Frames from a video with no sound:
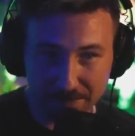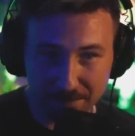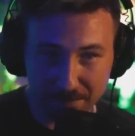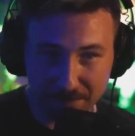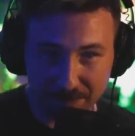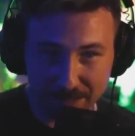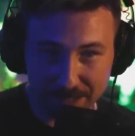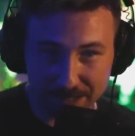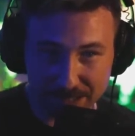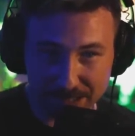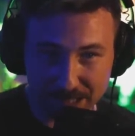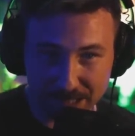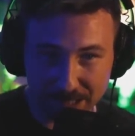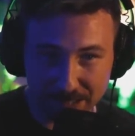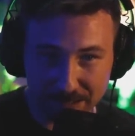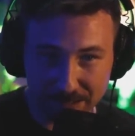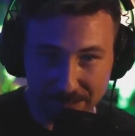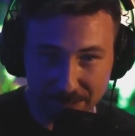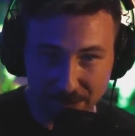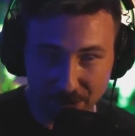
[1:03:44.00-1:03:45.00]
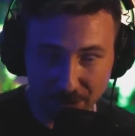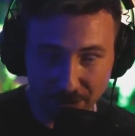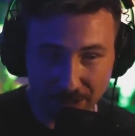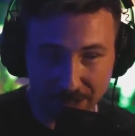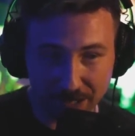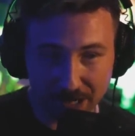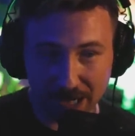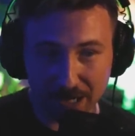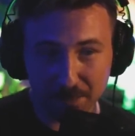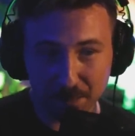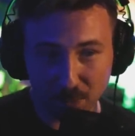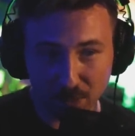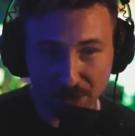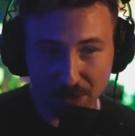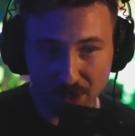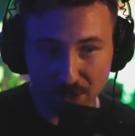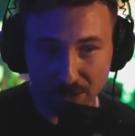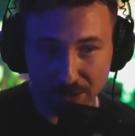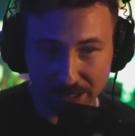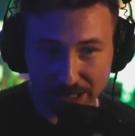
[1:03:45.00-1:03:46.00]
it's a
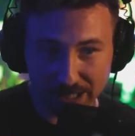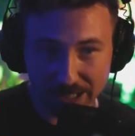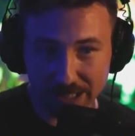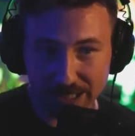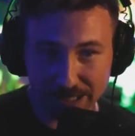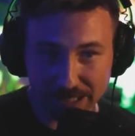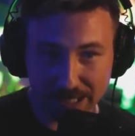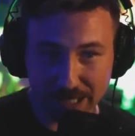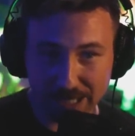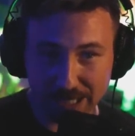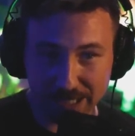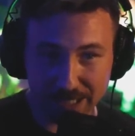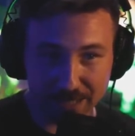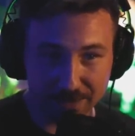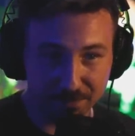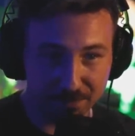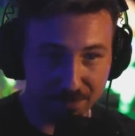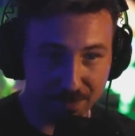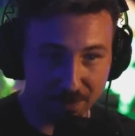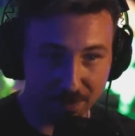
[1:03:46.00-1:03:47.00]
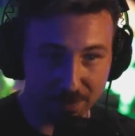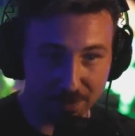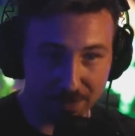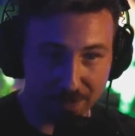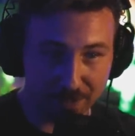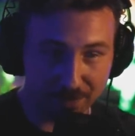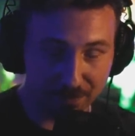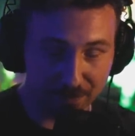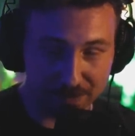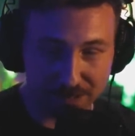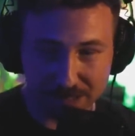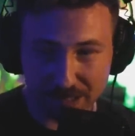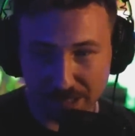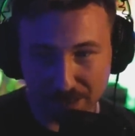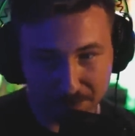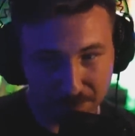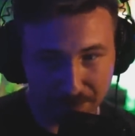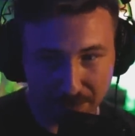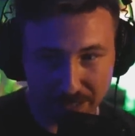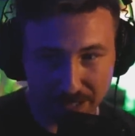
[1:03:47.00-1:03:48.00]
9.0 can hit and if they're if it's
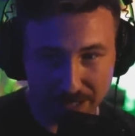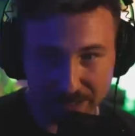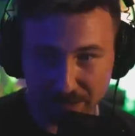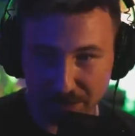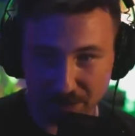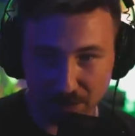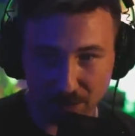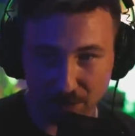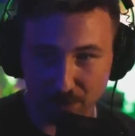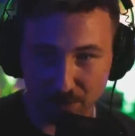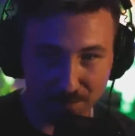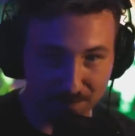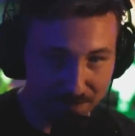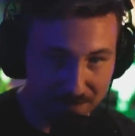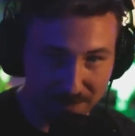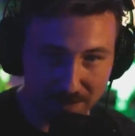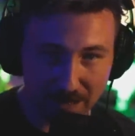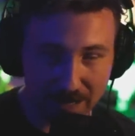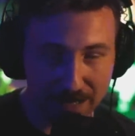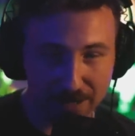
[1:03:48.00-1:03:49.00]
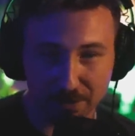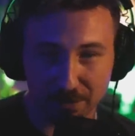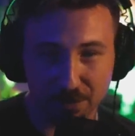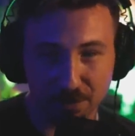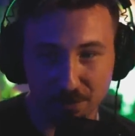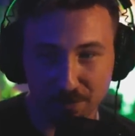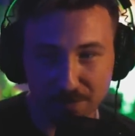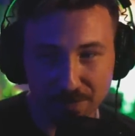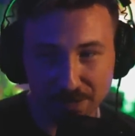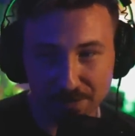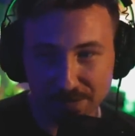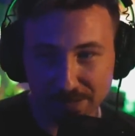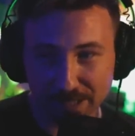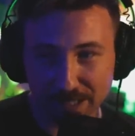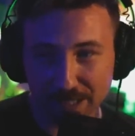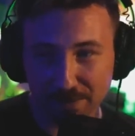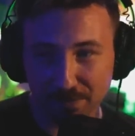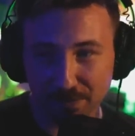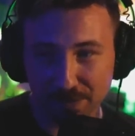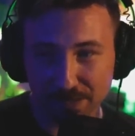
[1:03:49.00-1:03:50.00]
up by you know i don't know
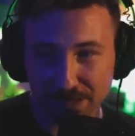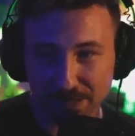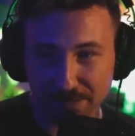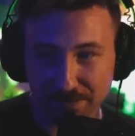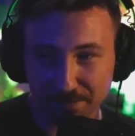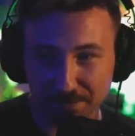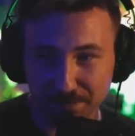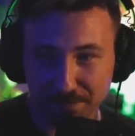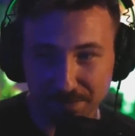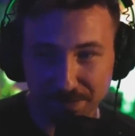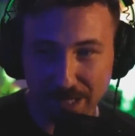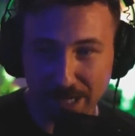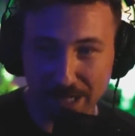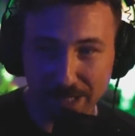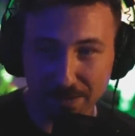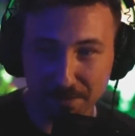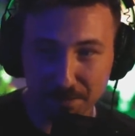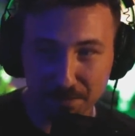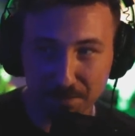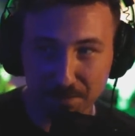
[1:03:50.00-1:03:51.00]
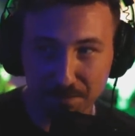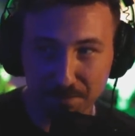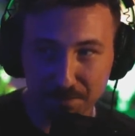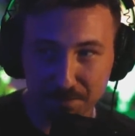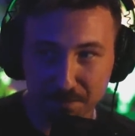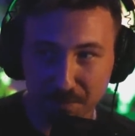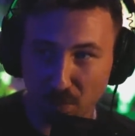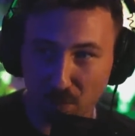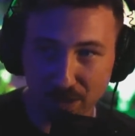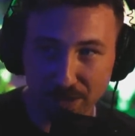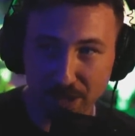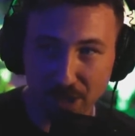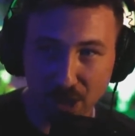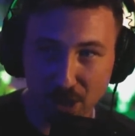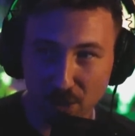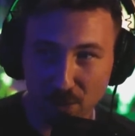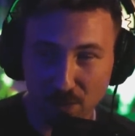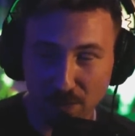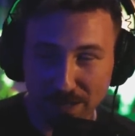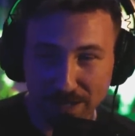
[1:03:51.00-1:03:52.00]
say if it's a 9.0
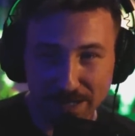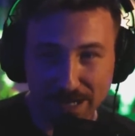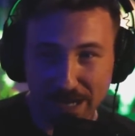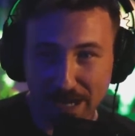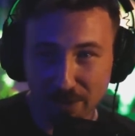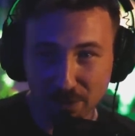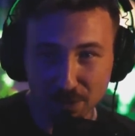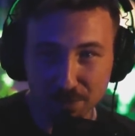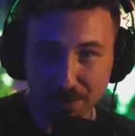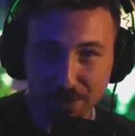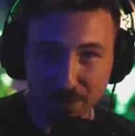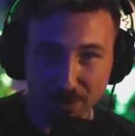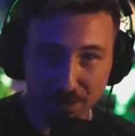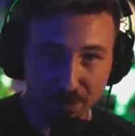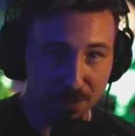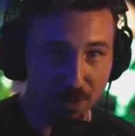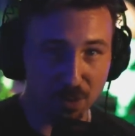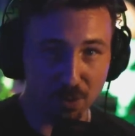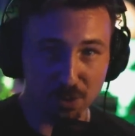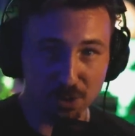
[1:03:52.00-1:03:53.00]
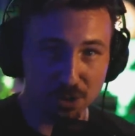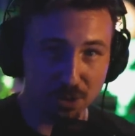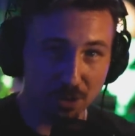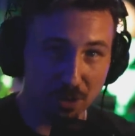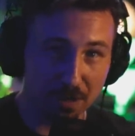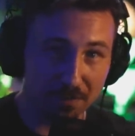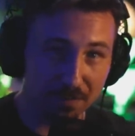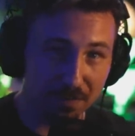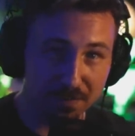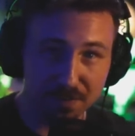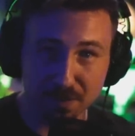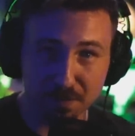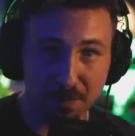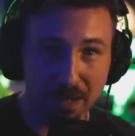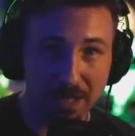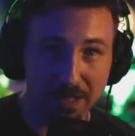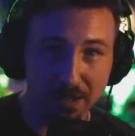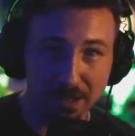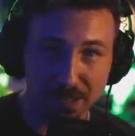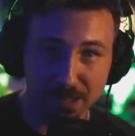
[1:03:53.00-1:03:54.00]
out in the middle of the ocean off of some
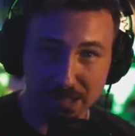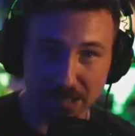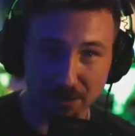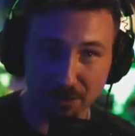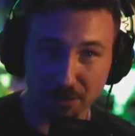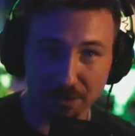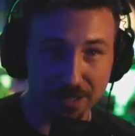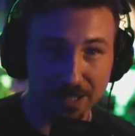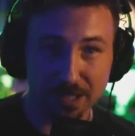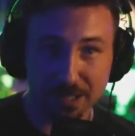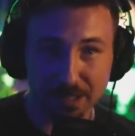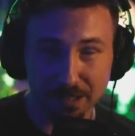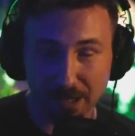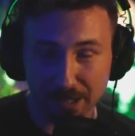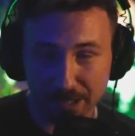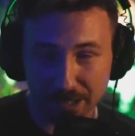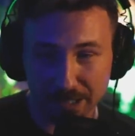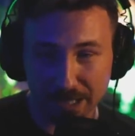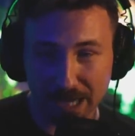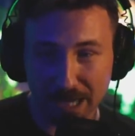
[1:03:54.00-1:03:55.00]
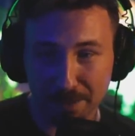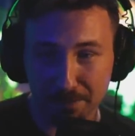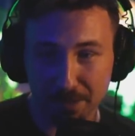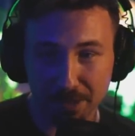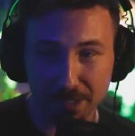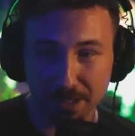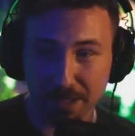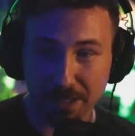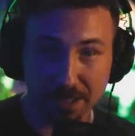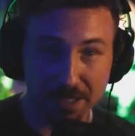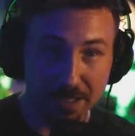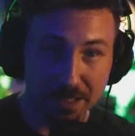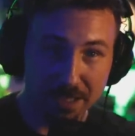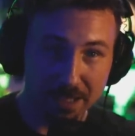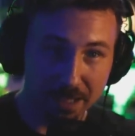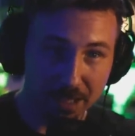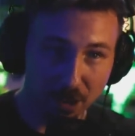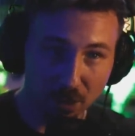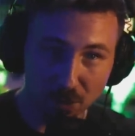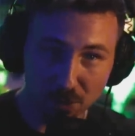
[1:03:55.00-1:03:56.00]
islands that are in uninhabited and
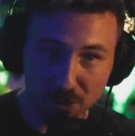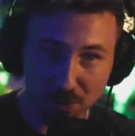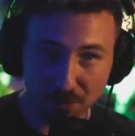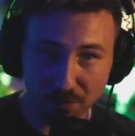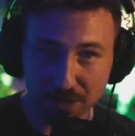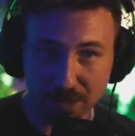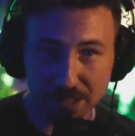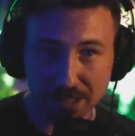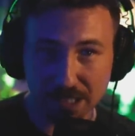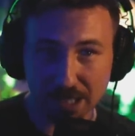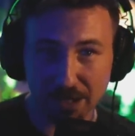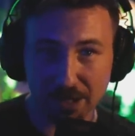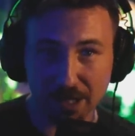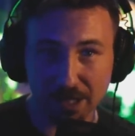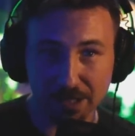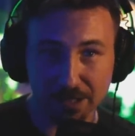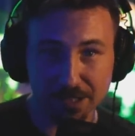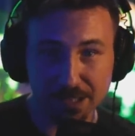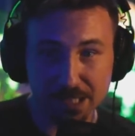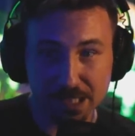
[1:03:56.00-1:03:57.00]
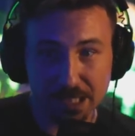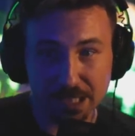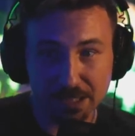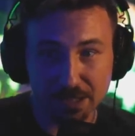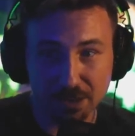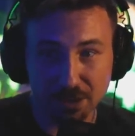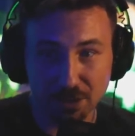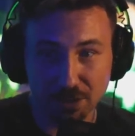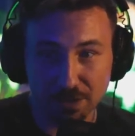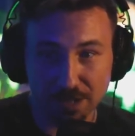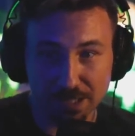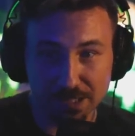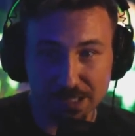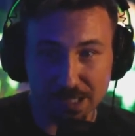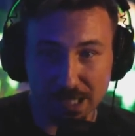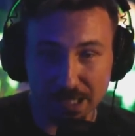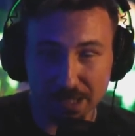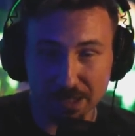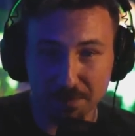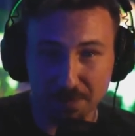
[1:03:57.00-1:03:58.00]
it goes over the entire islands it's
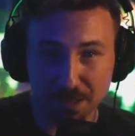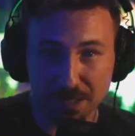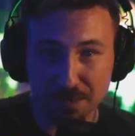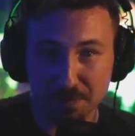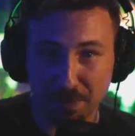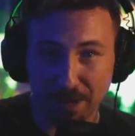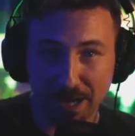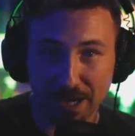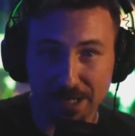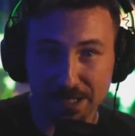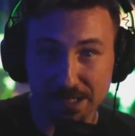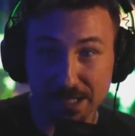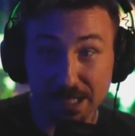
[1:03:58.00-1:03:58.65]
not going to be as bad as